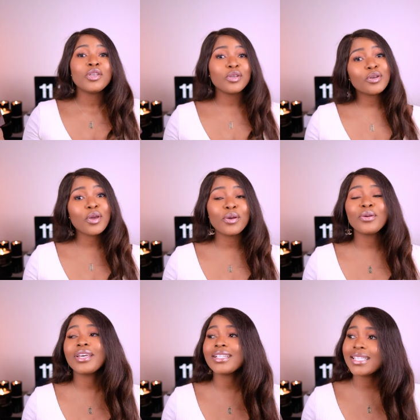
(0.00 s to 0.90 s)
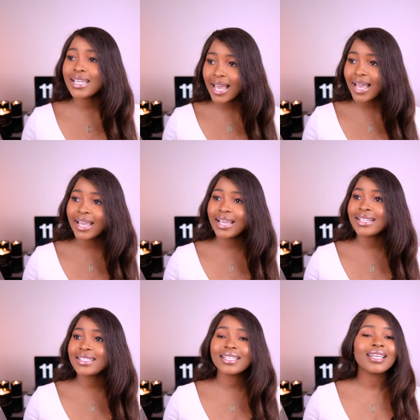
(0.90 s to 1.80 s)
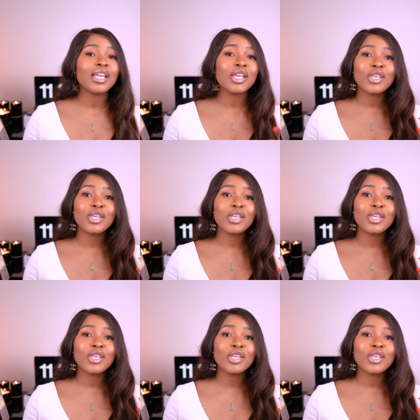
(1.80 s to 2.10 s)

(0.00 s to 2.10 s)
you know that tonight